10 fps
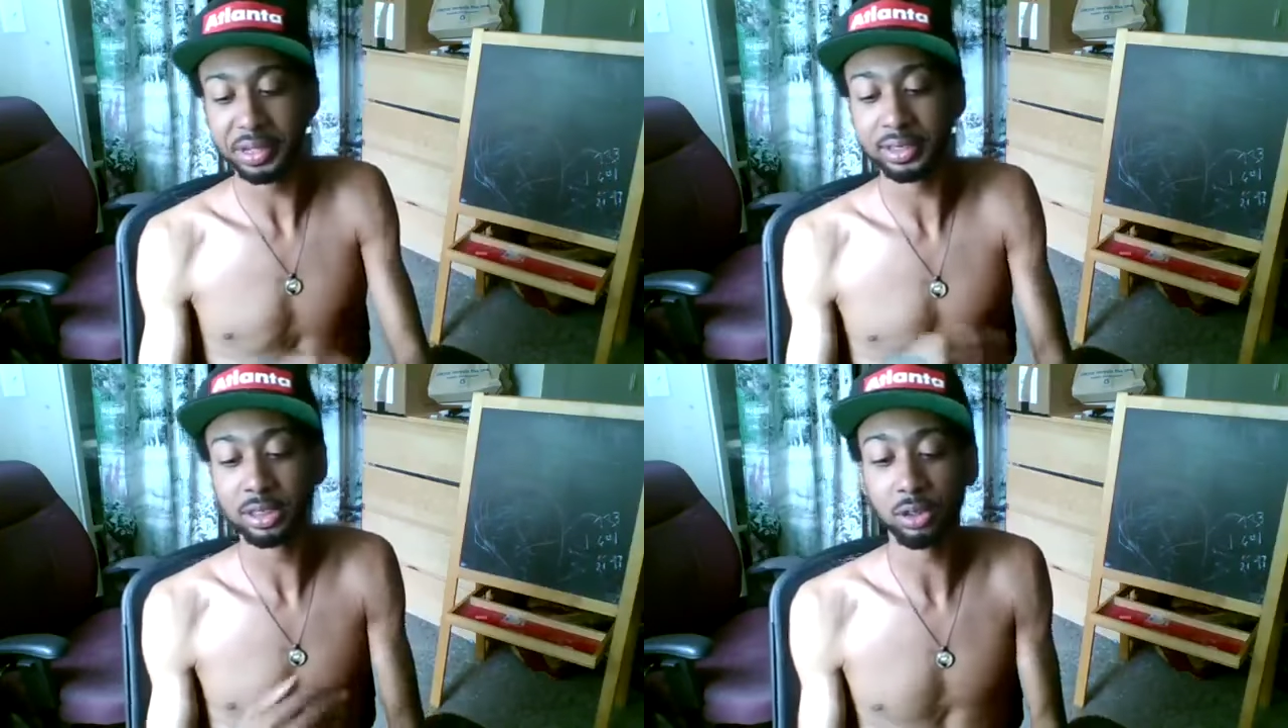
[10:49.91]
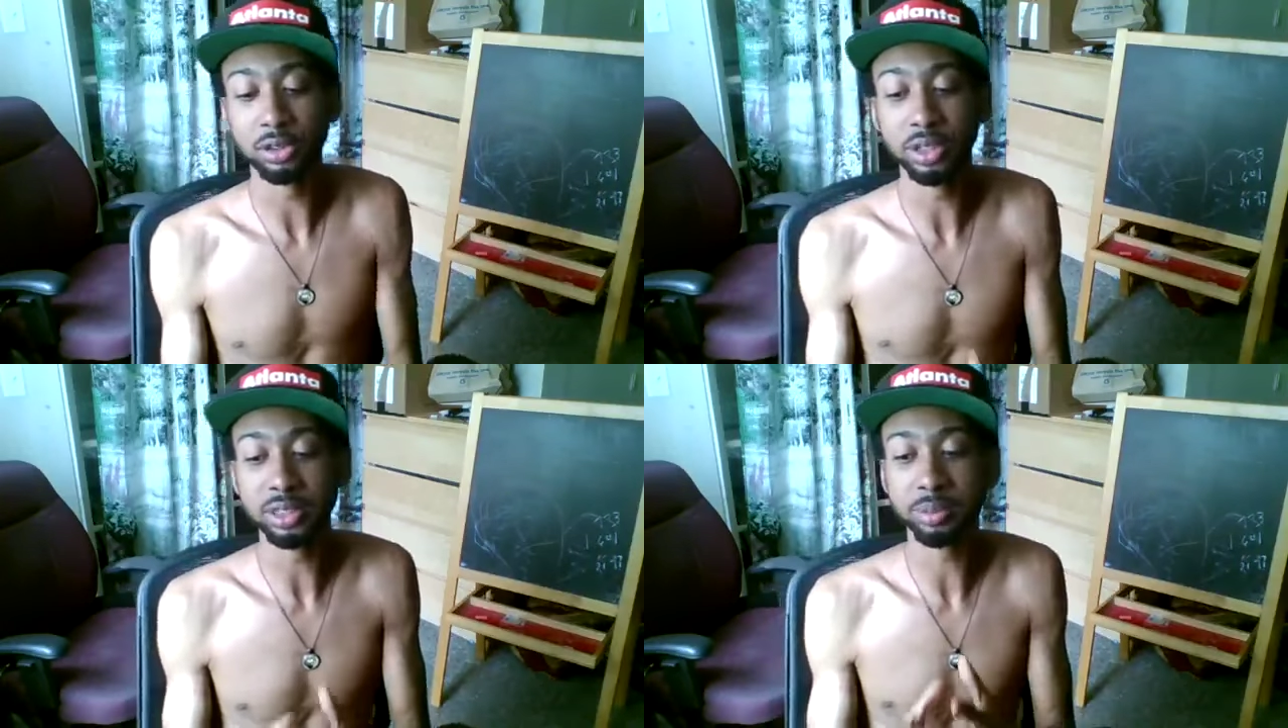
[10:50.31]
So
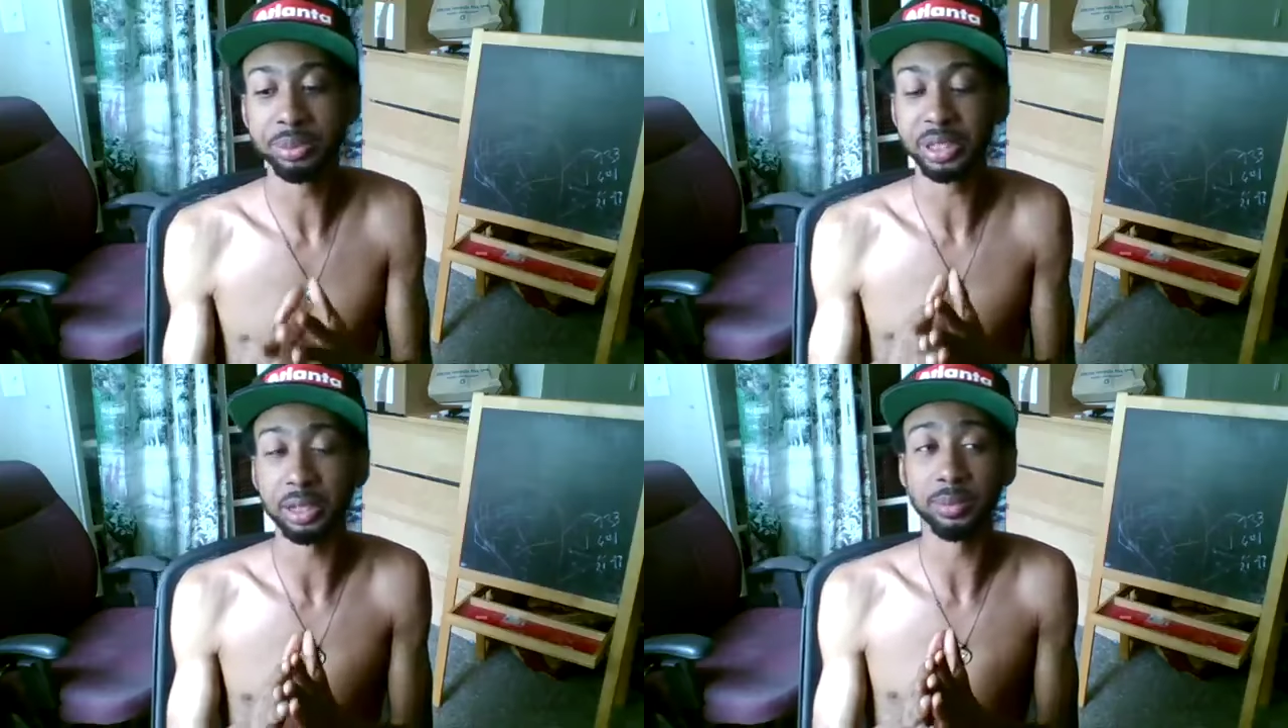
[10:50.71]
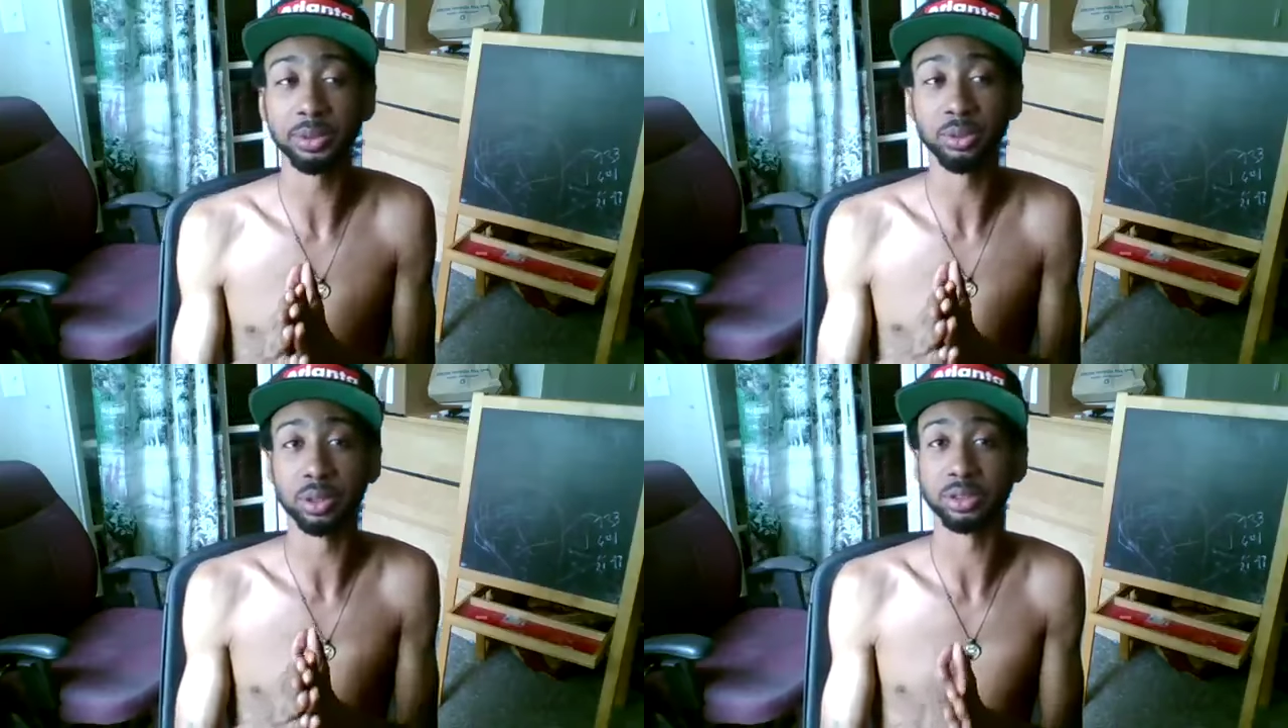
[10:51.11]
you need to be able
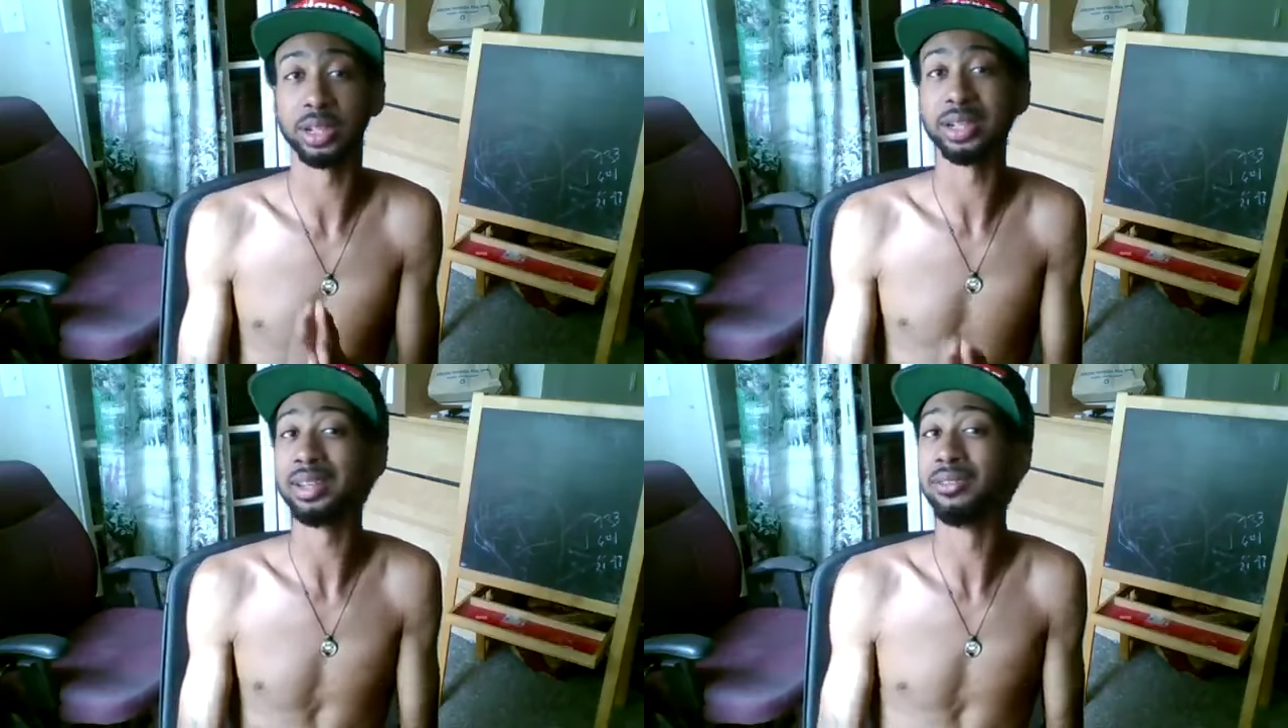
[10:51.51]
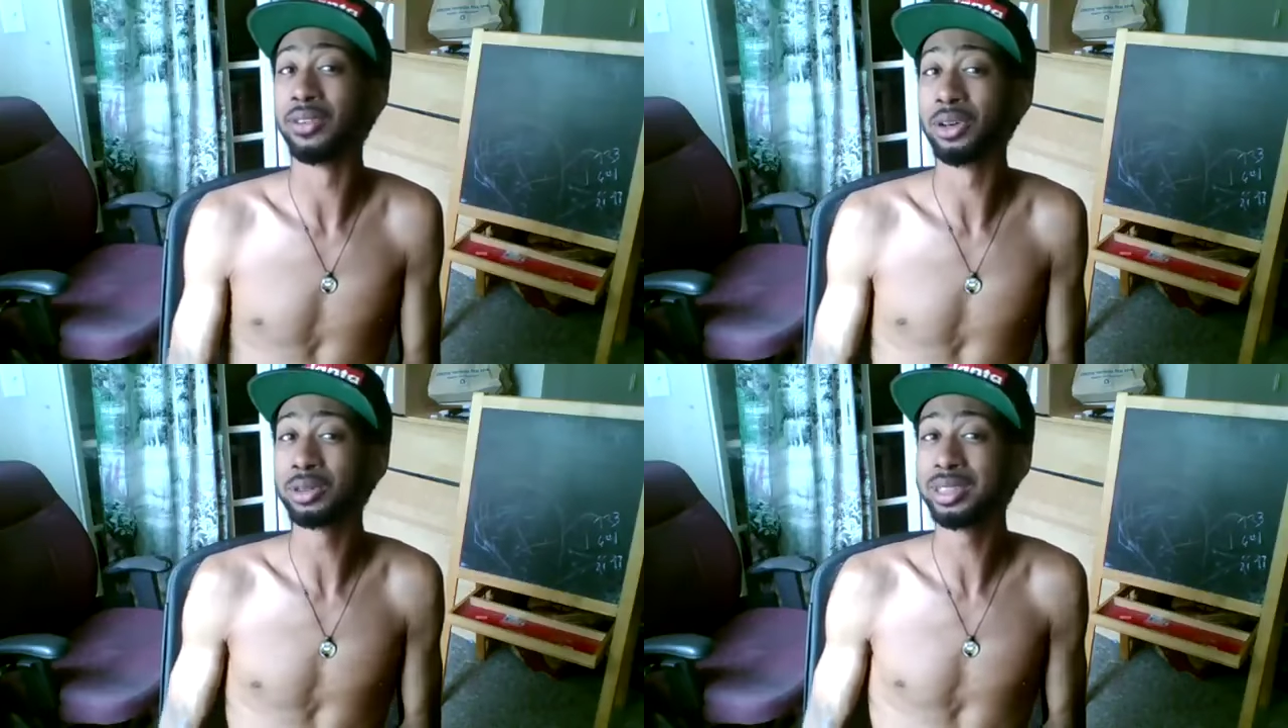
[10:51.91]
to learn how to
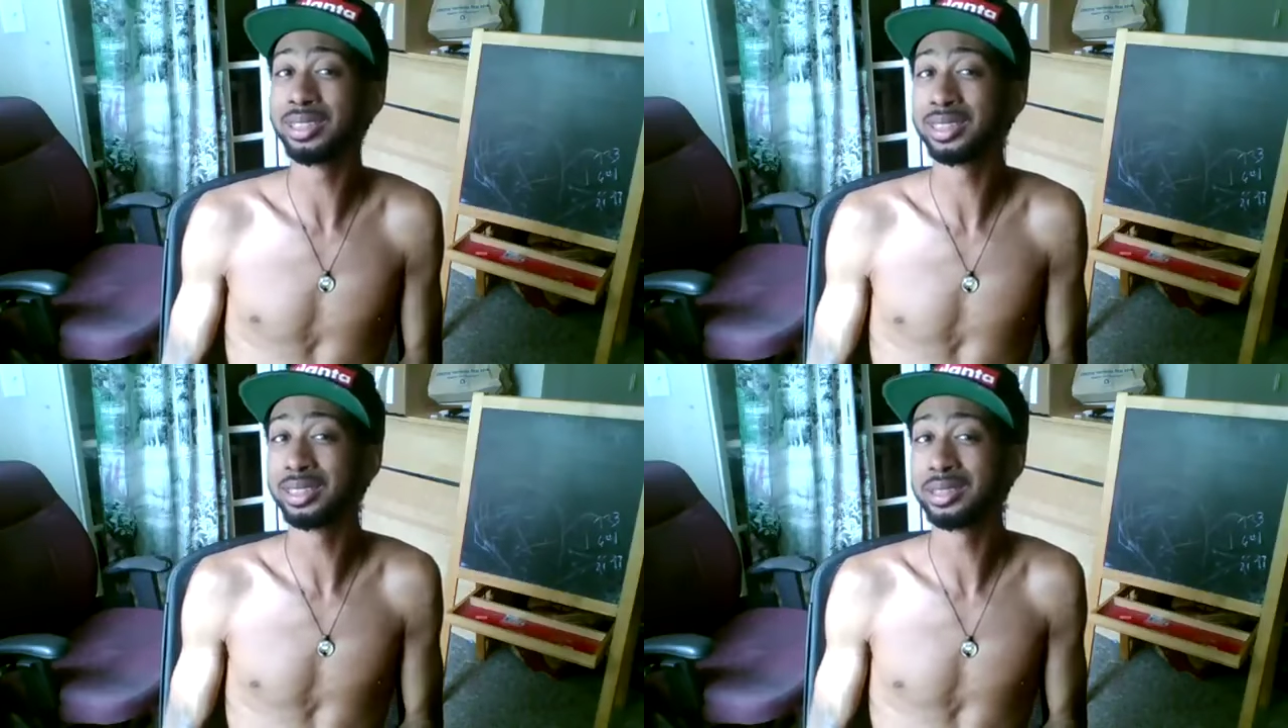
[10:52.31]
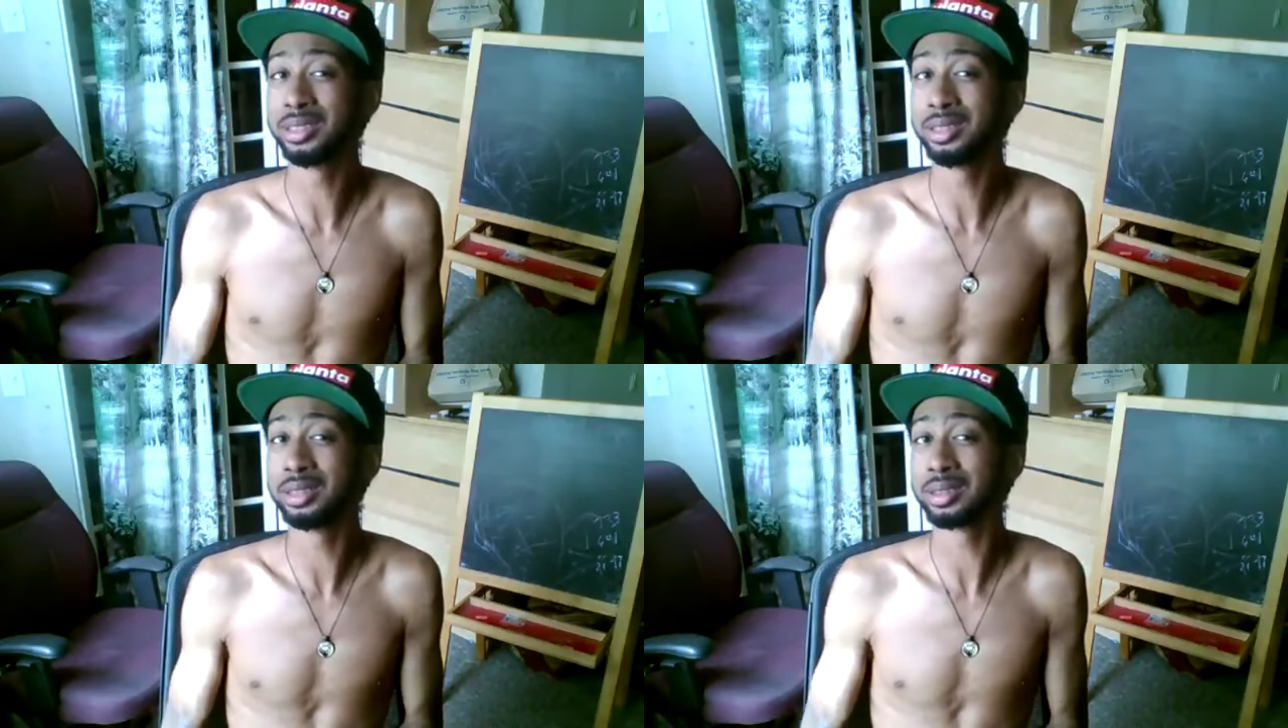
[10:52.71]
invoke these
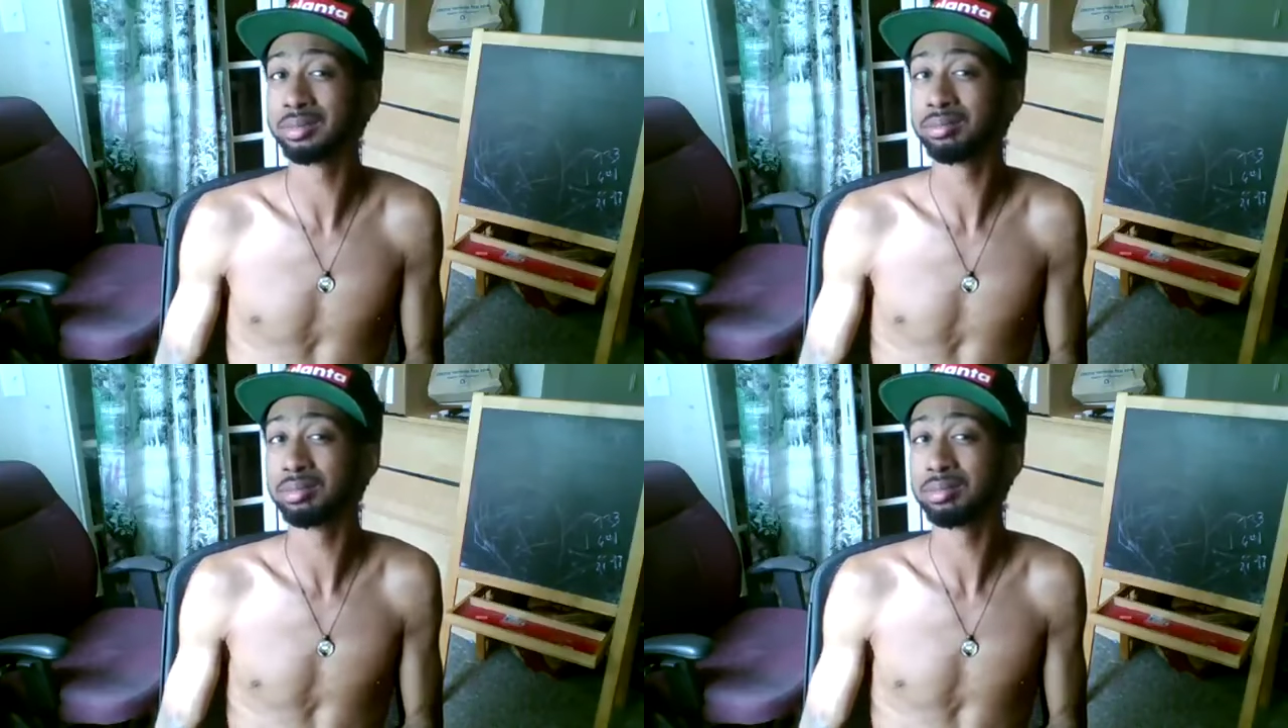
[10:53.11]
energies